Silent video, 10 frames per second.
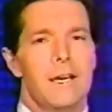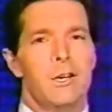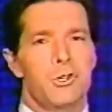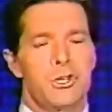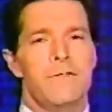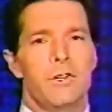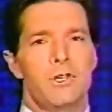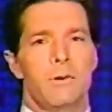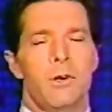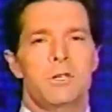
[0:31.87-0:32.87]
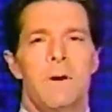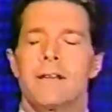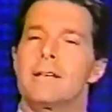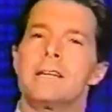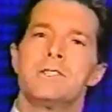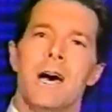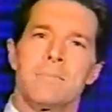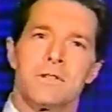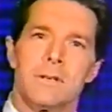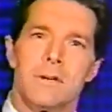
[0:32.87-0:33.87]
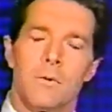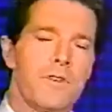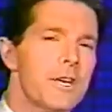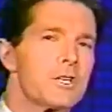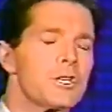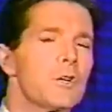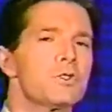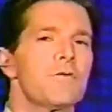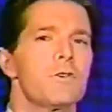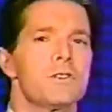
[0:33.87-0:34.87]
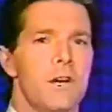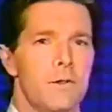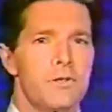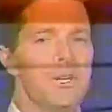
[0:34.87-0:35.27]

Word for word: Here's Chief Consumer Correspondent Lee Thompson with the exclusive results